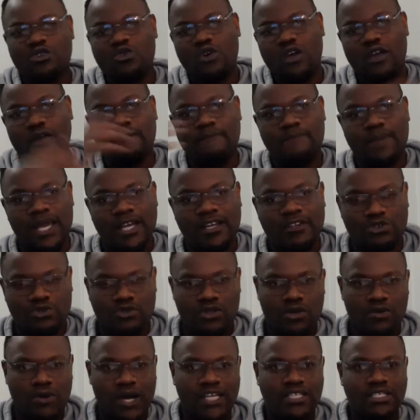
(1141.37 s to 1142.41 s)
going back to
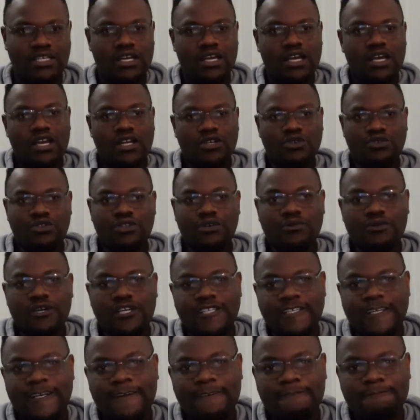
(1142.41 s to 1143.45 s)
the
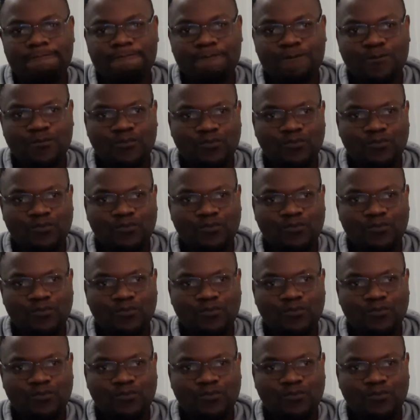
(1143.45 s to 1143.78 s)
question.